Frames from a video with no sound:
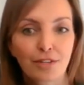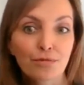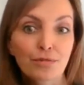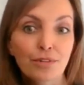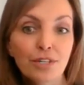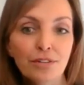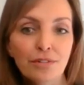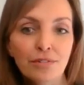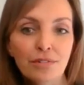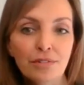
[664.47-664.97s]

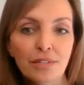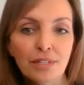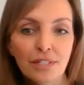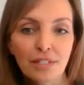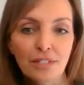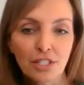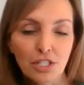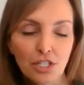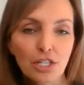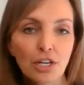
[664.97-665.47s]
through
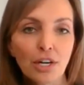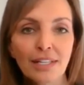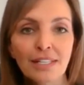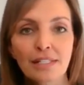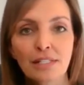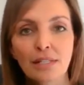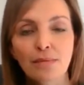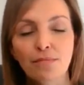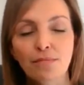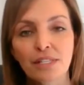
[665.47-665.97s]

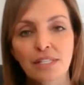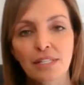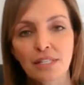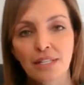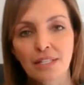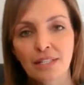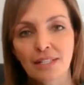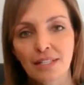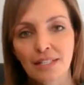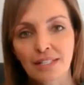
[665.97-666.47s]
starting
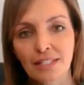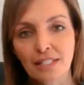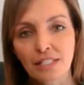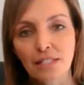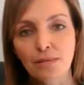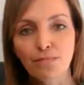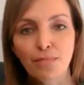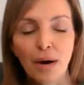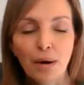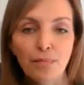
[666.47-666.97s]
in
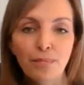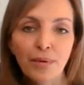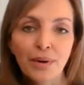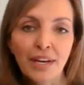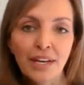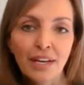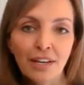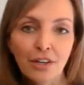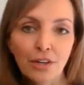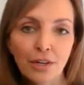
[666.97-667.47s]

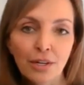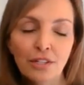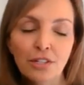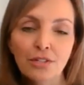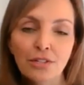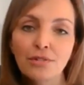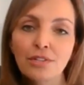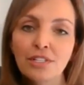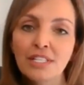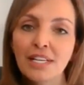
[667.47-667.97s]
Zimbabwe, going
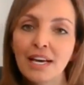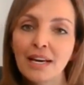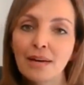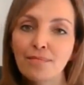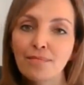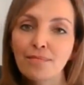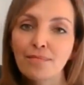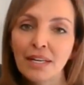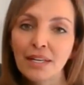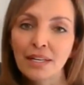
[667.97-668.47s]
through
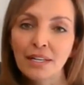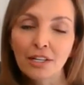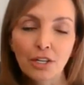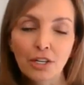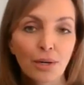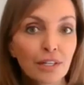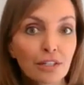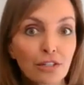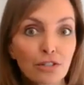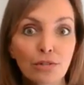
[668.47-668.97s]
Zambia,
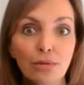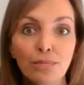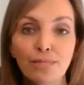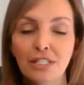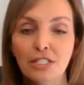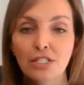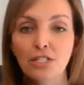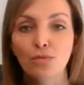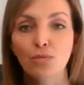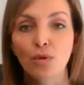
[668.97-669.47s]
going through
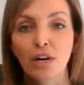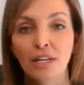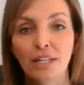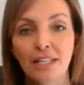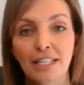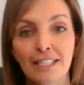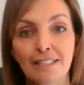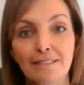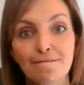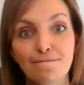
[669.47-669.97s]

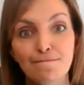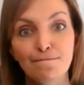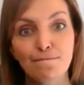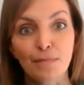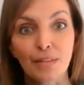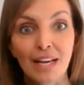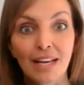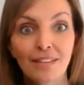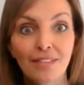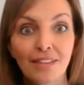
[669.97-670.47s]
Botswana,
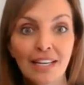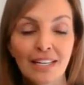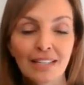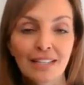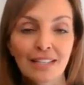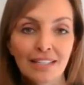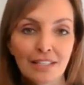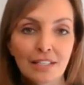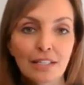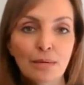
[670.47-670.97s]
and
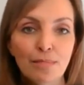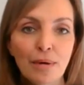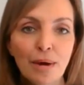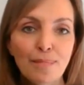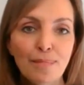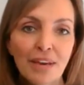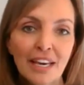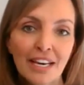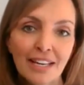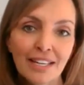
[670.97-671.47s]
then
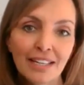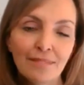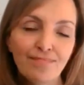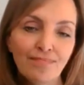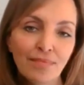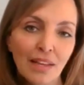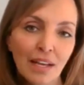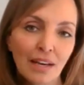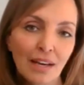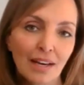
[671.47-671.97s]
Namibia.
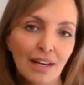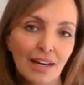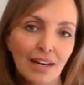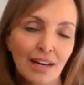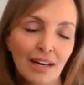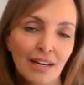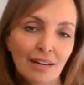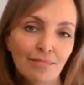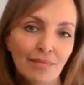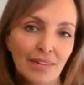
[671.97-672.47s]

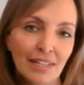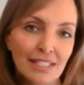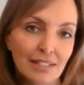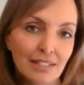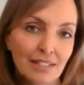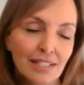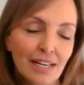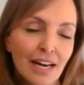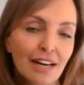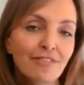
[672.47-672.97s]

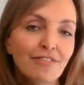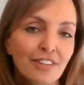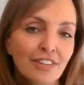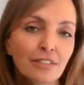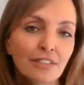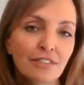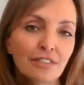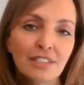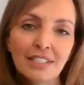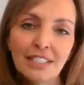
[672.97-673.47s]
I
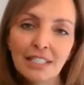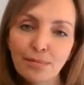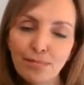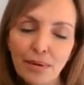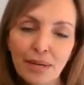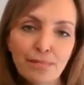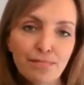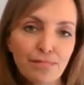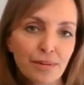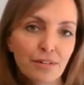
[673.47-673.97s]
feel
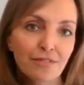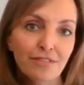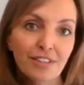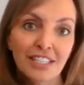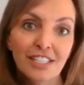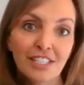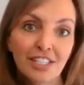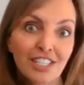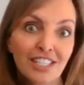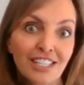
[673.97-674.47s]
deeply
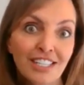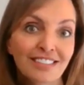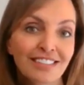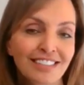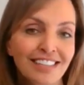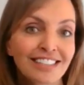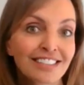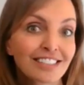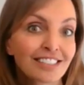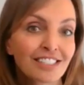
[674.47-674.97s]
privileged
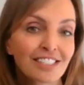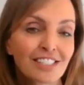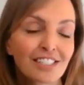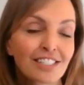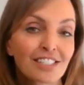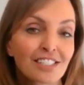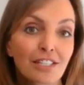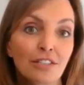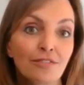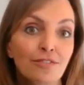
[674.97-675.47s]
and
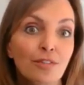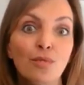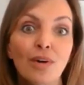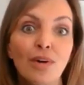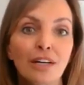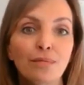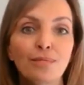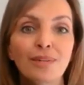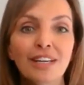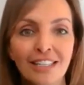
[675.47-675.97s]
just
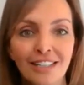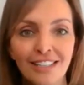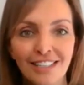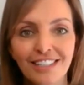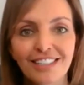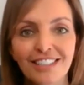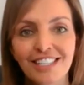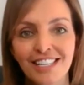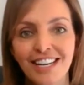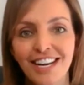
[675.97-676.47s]
overwhelmingly
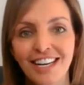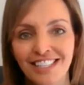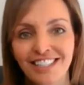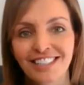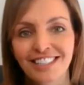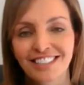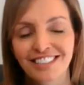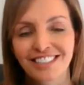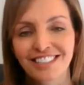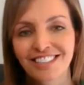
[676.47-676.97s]

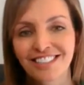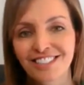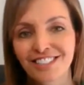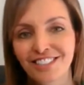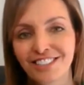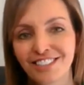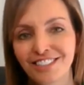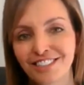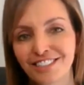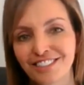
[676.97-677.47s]
excited
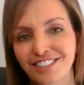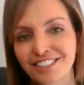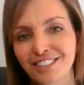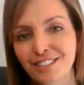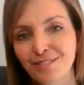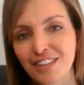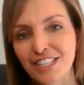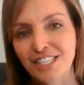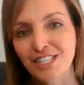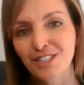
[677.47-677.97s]

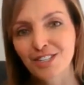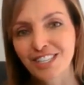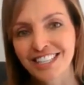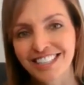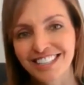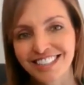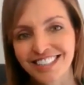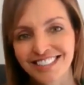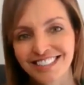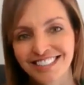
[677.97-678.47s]
to be
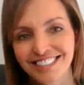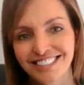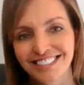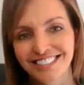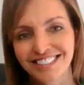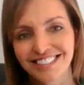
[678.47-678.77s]
joining.